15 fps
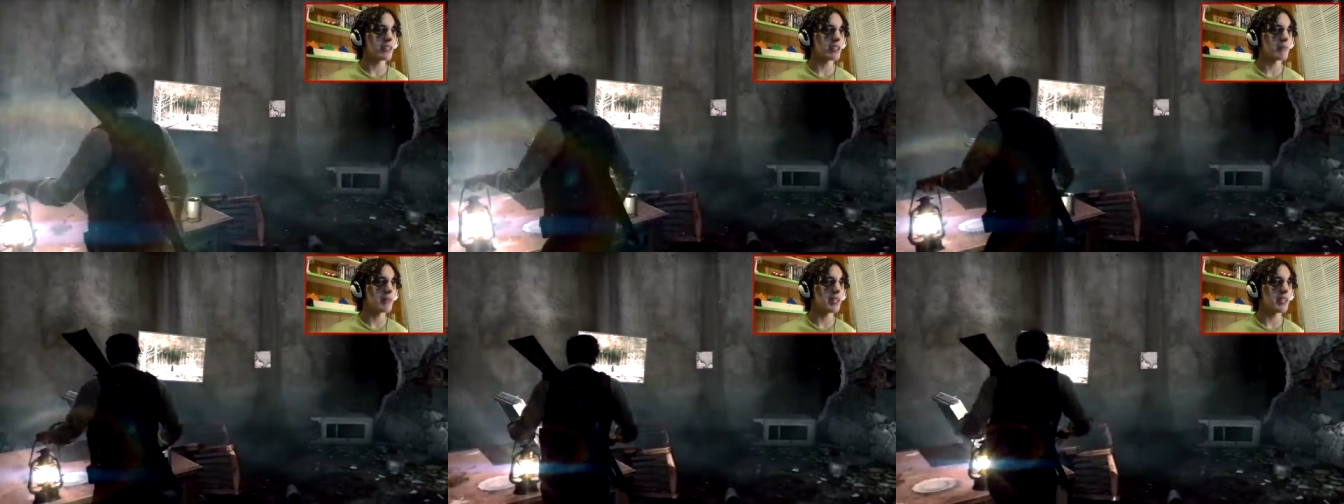I
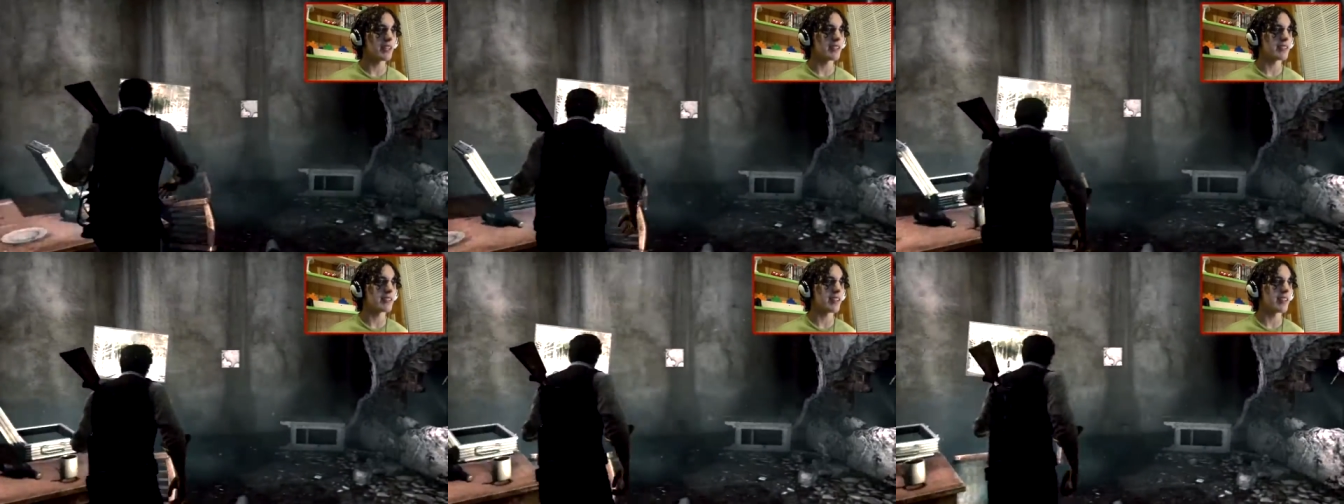should be in
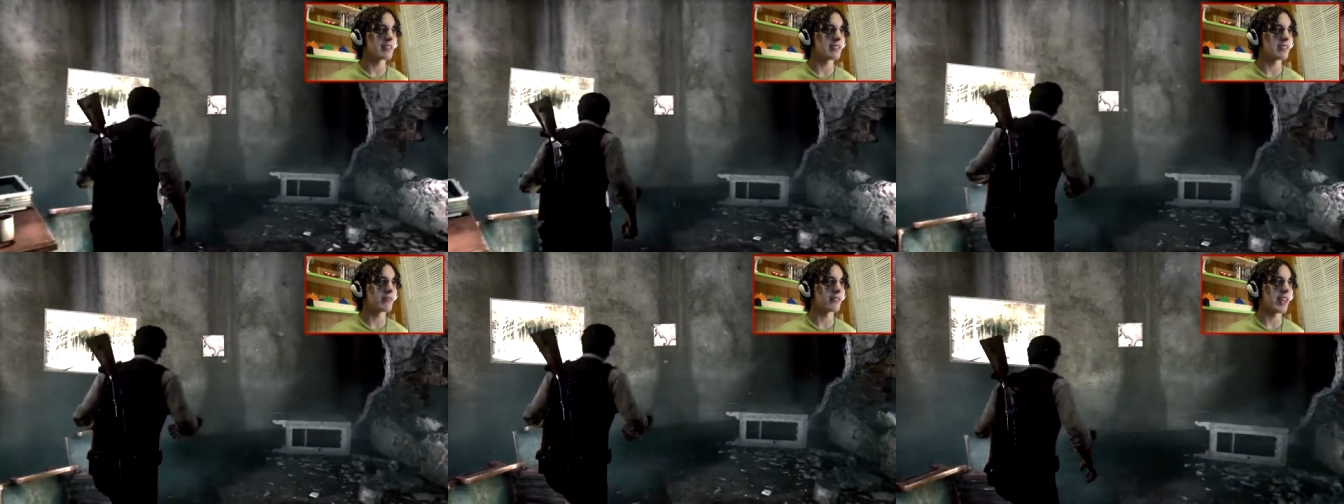the
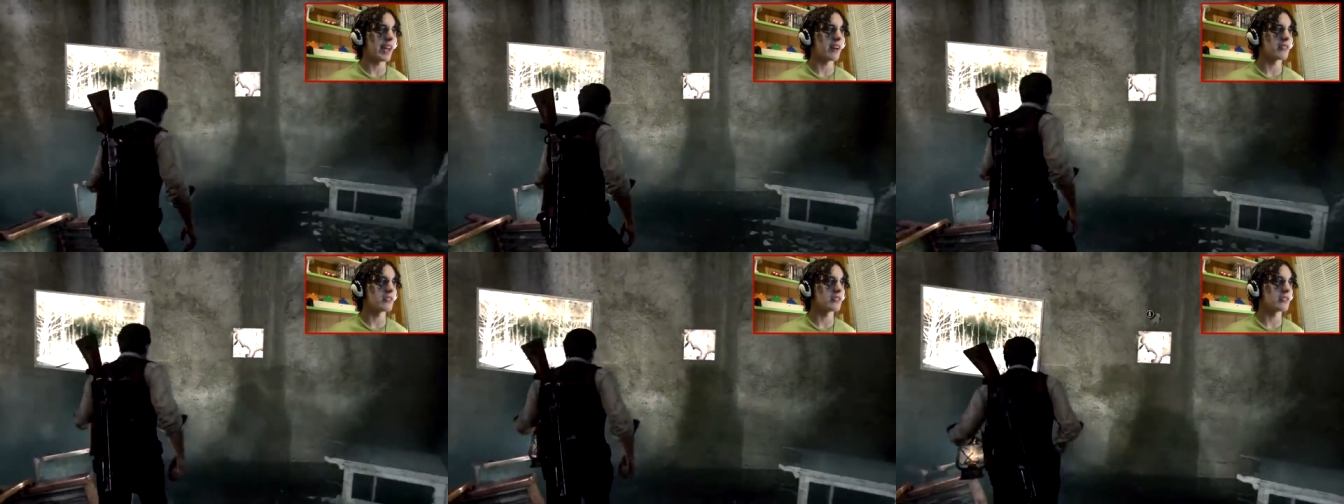tens of
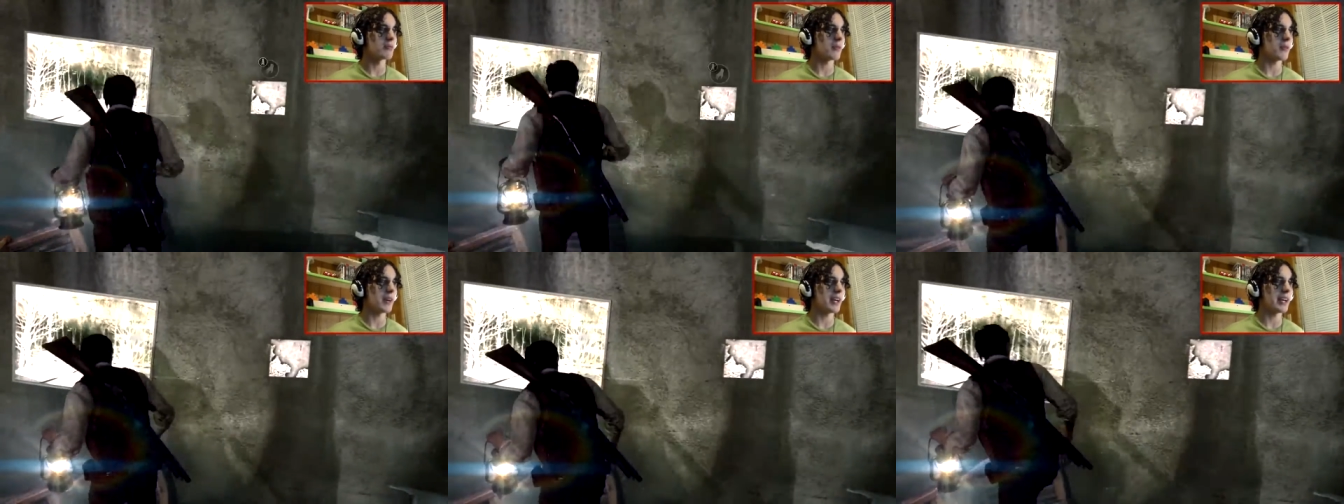thousands,
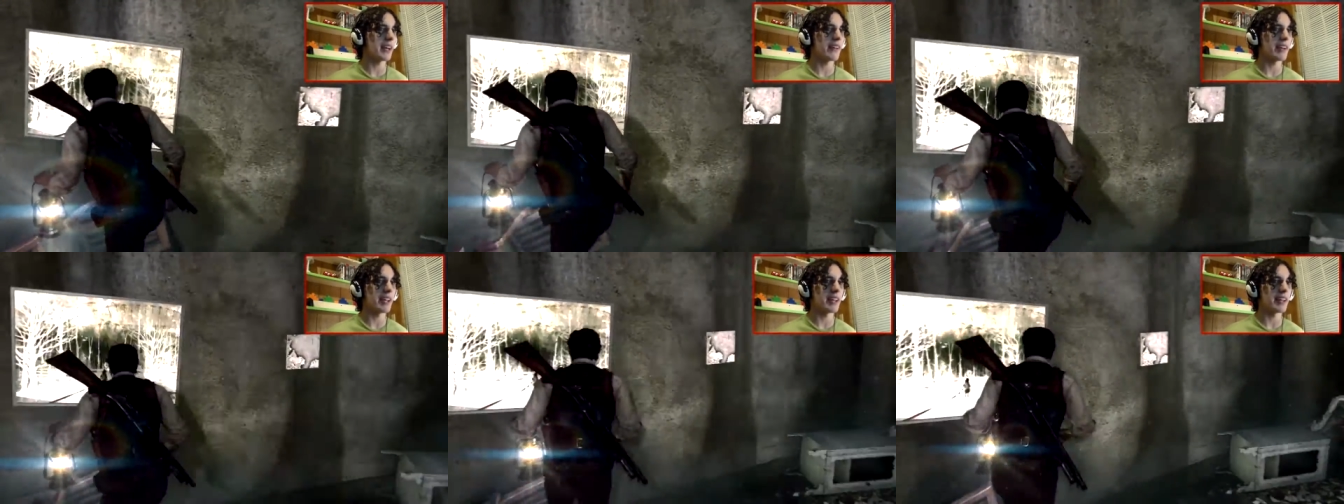but right
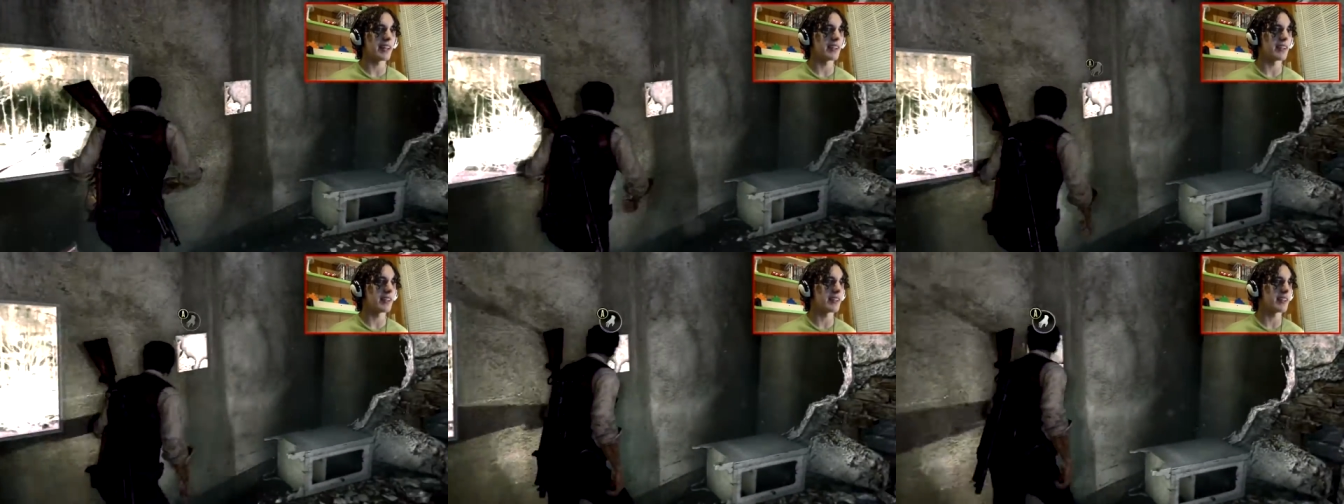now I got like
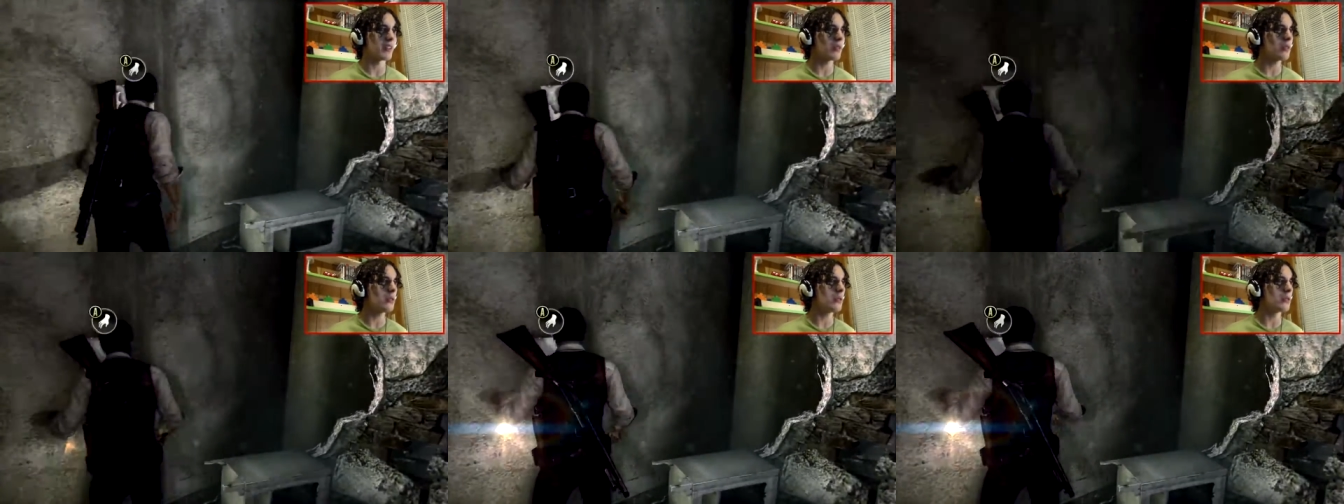nothing.
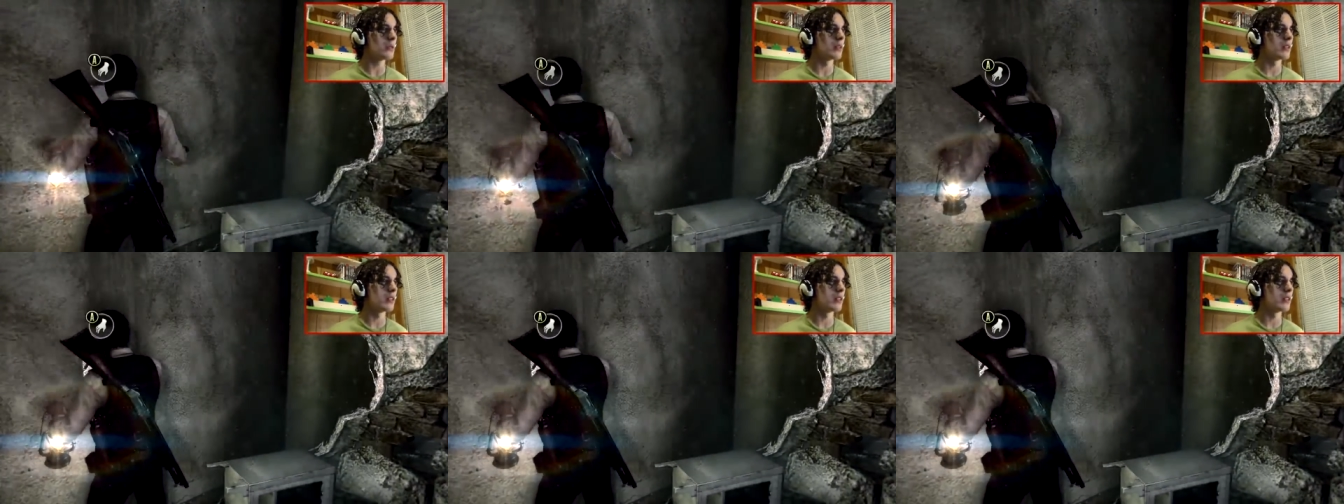Ooh!